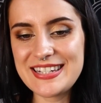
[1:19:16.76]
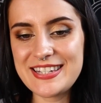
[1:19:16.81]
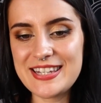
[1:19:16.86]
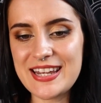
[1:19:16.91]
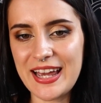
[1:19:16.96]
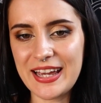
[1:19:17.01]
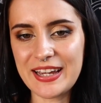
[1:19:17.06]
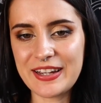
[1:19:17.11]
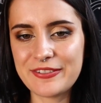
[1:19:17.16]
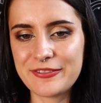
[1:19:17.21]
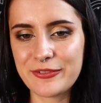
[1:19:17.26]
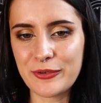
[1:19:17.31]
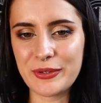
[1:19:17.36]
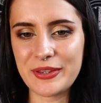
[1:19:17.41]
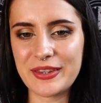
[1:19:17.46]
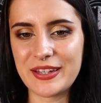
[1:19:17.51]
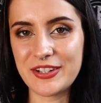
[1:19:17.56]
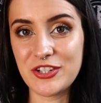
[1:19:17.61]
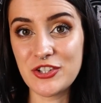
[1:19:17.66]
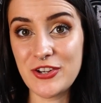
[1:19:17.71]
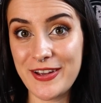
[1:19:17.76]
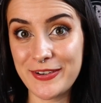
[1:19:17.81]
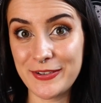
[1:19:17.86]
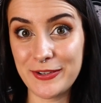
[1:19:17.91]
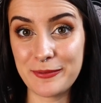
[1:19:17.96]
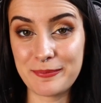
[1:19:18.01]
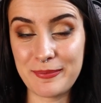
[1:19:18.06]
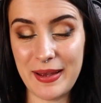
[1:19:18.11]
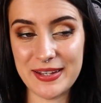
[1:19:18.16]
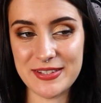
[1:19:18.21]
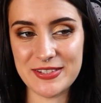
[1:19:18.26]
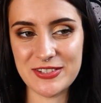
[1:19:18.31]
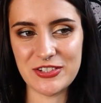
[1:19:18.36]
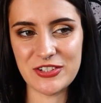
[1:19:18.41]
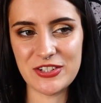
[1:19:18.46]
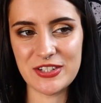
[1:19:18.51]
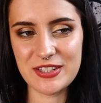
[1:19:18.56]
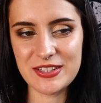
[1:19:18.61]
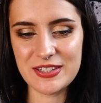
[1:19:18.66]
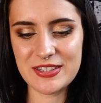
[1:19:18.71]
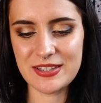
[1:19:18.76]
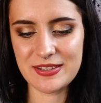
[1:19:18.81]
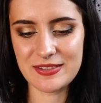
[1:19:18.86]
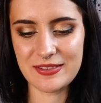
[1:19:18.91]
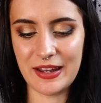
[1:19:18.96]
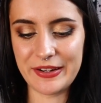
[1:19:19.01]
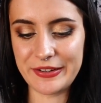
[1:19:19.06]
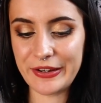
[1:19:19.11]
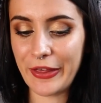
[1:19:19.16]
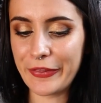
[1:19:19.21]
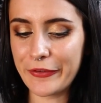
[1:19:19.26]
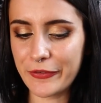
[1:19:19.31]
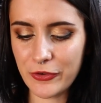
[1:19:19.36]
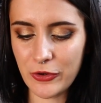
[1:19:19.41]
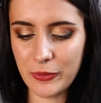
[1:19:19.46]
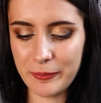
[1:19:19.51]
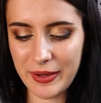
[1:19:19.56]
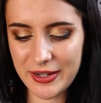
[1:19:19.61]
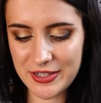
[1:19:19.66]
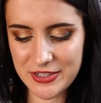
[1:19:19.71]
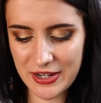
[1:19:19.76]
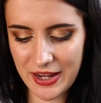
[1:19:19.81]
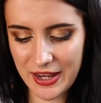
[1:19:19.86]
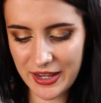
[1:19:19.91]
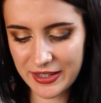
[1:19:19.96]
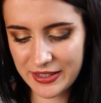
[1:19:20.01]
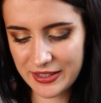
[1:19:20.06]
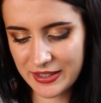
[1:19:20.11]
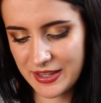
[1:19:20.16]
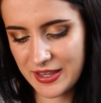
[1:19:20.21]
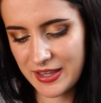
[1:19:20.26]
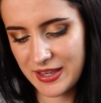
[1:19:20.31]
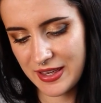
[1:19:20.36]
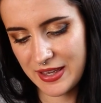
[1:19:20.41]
deck for the channeled messages, another homemade deck.